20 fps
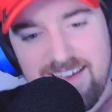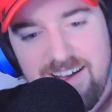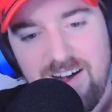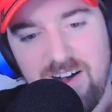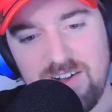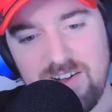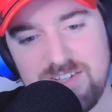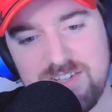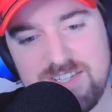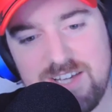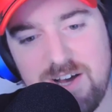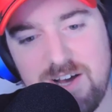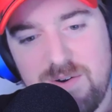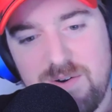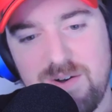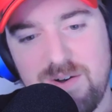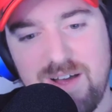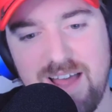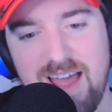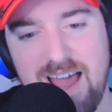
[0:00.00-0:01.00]

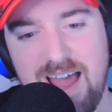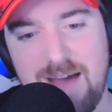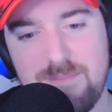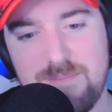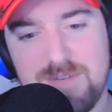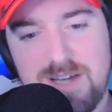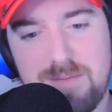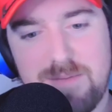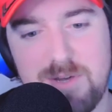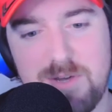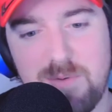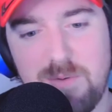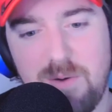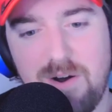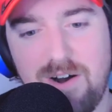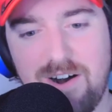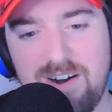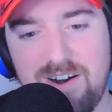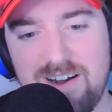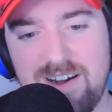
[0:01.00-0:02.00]
Also,
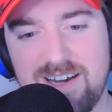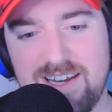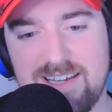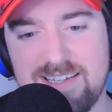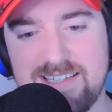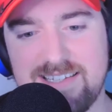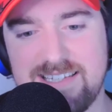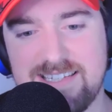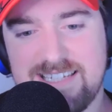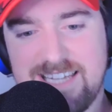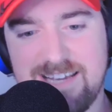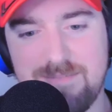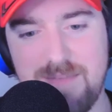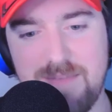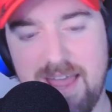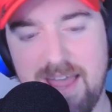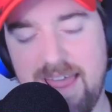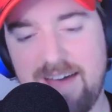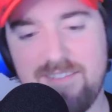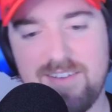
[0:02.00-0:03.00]
MWR is
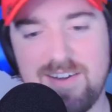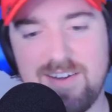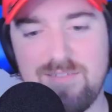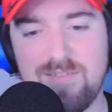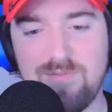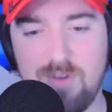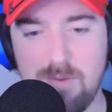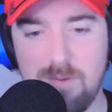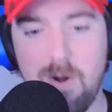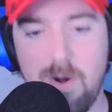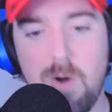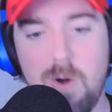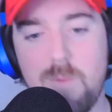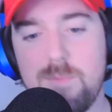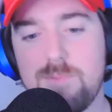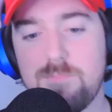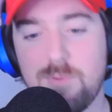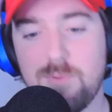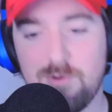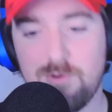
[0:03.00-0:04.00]
Tim Allen from
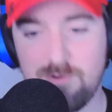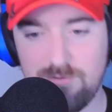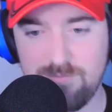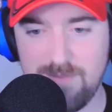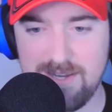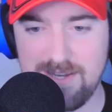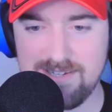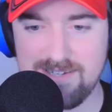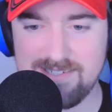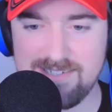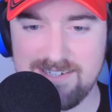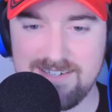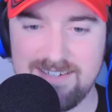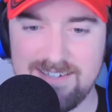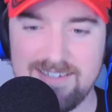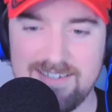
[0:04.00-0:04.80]
Home Improvement.